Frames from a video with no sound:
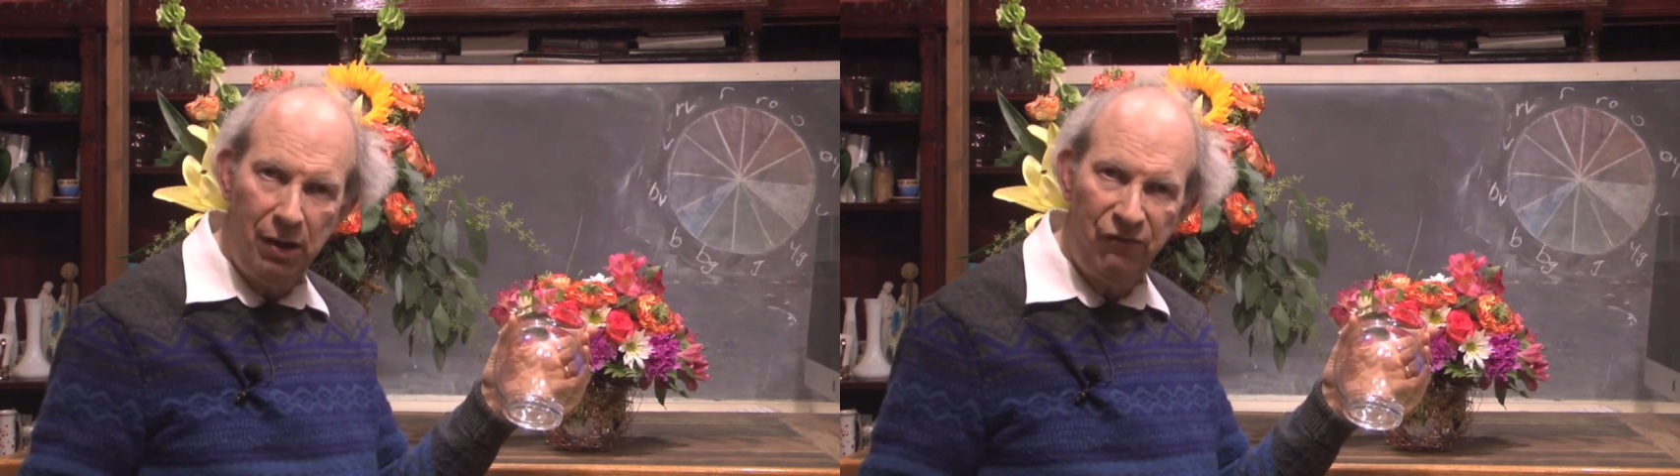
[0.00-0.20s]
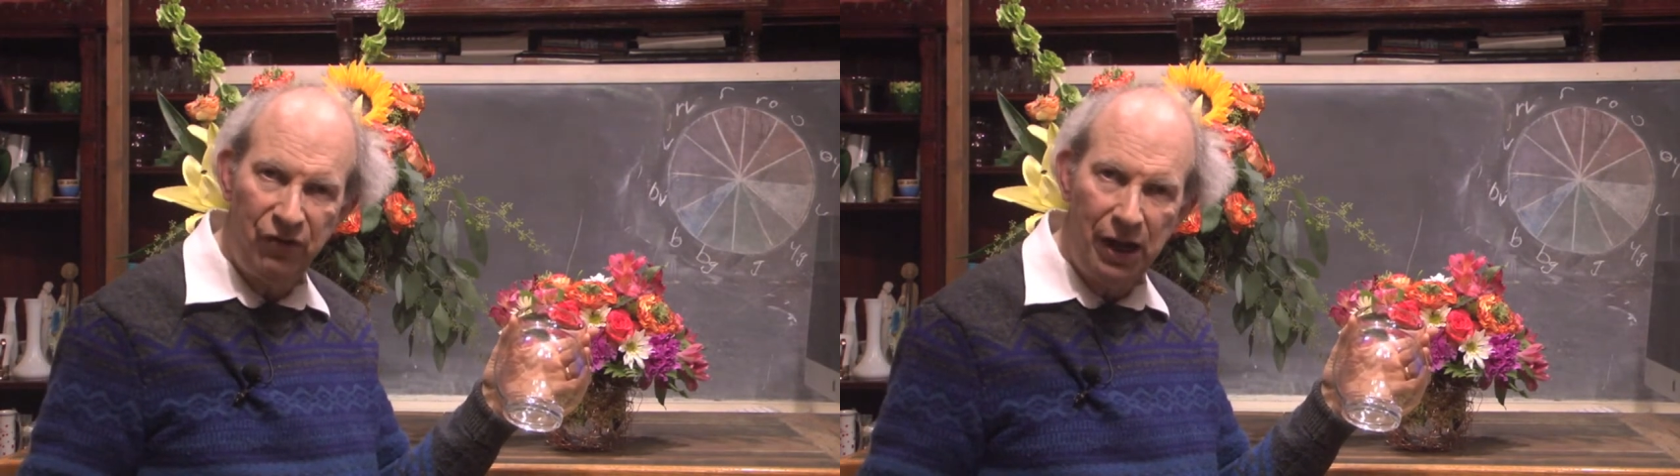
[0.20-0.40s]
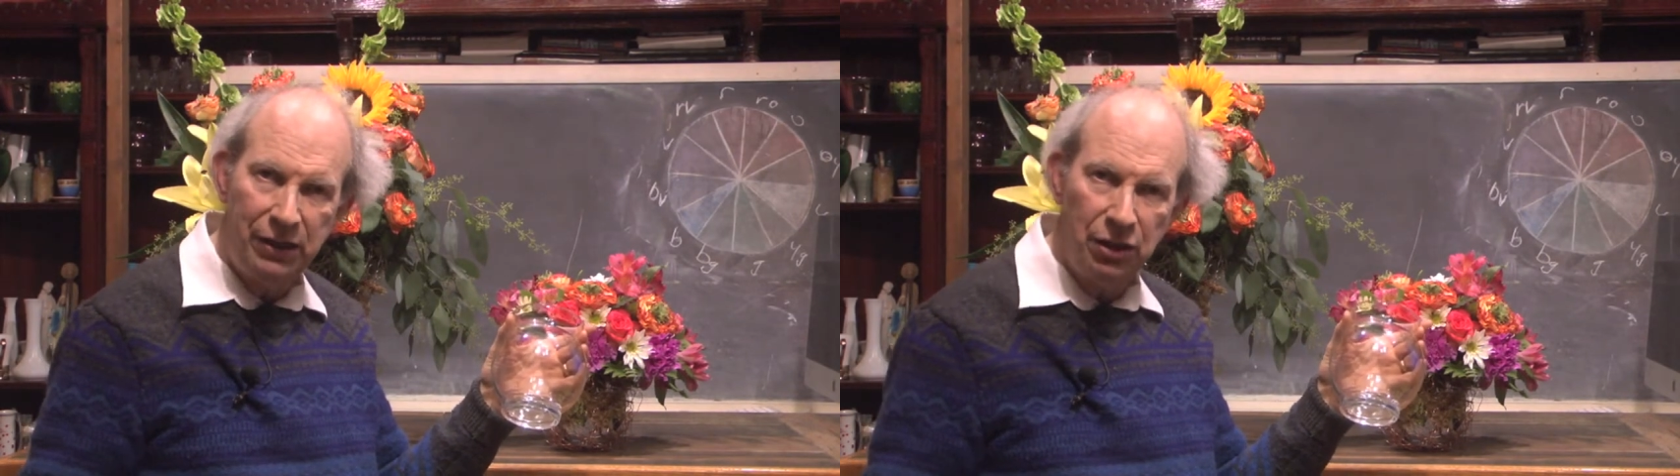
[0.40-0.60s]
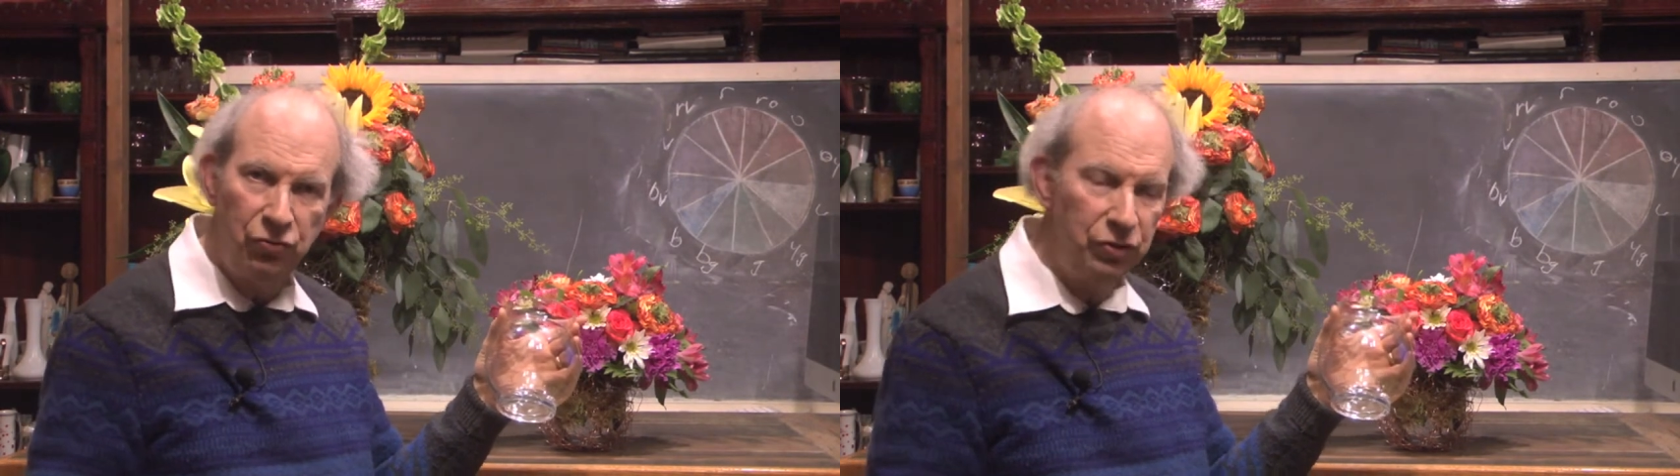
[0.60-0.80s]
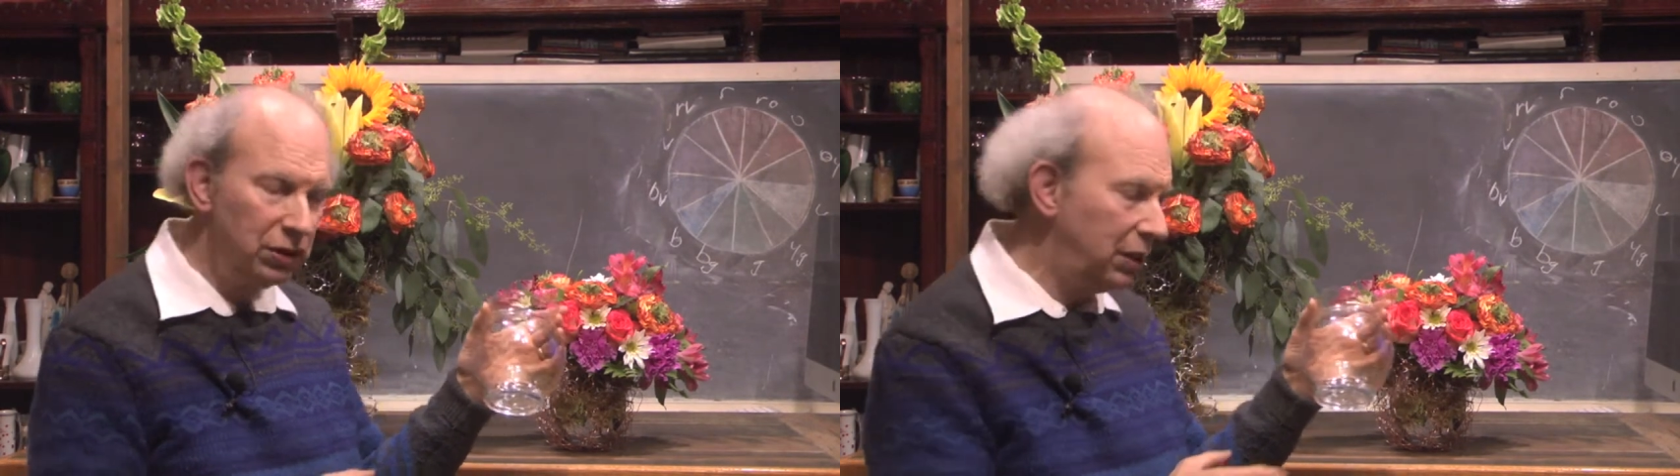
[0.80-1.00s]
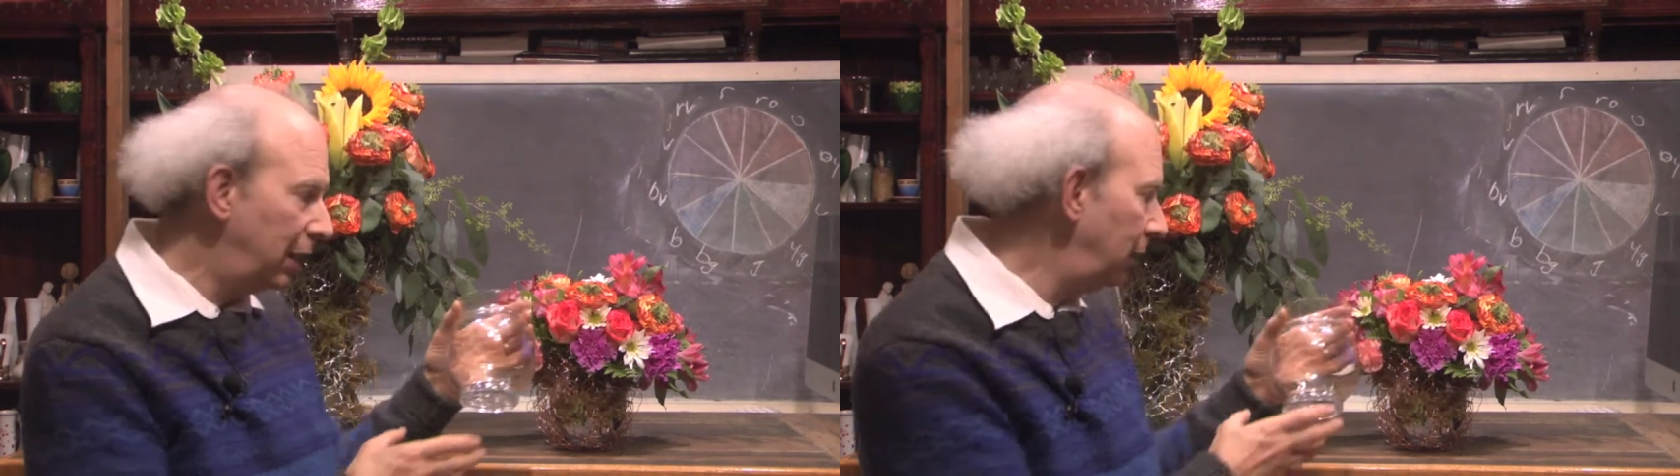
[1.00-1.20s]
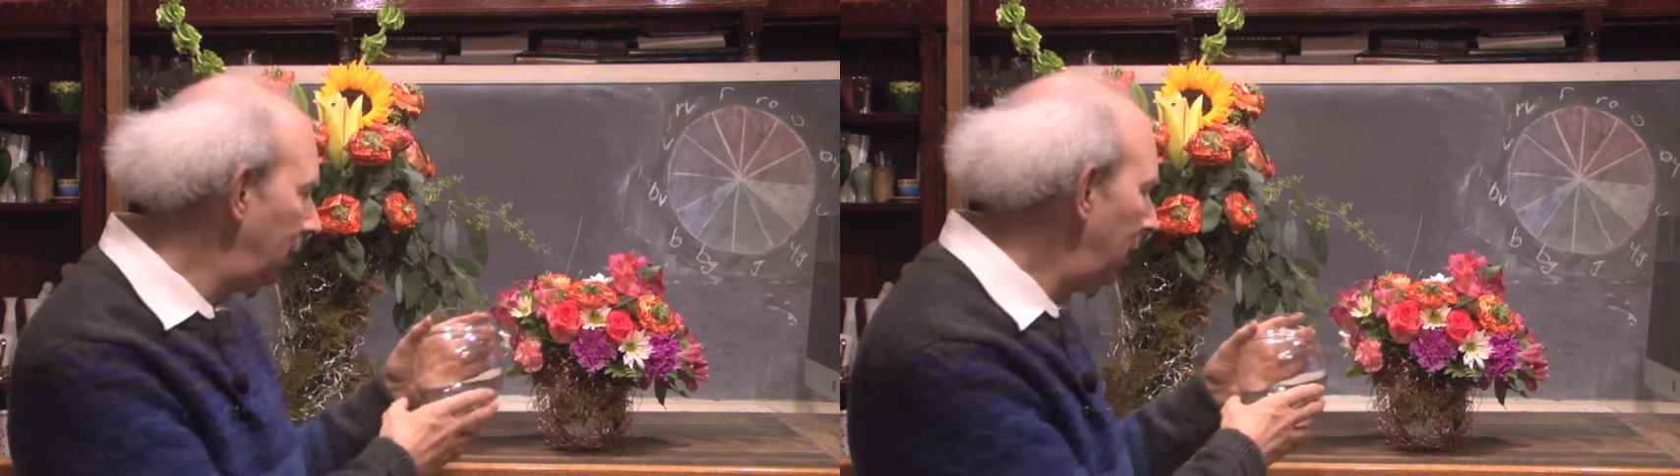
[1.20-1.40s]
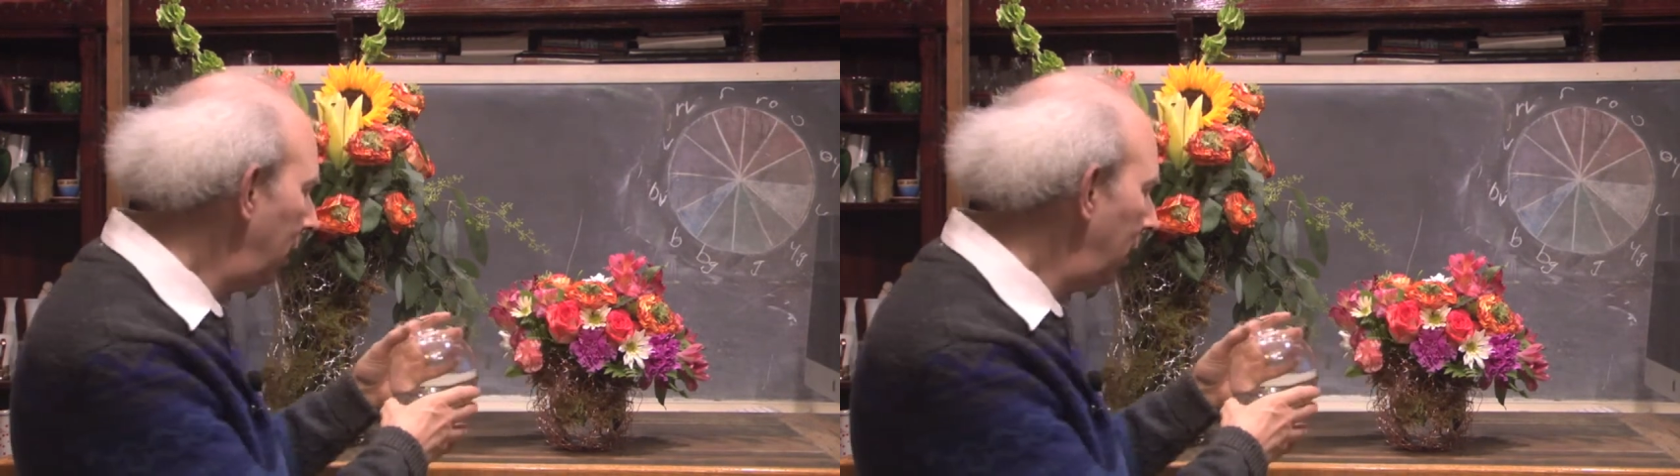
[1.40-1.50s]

may find interesting.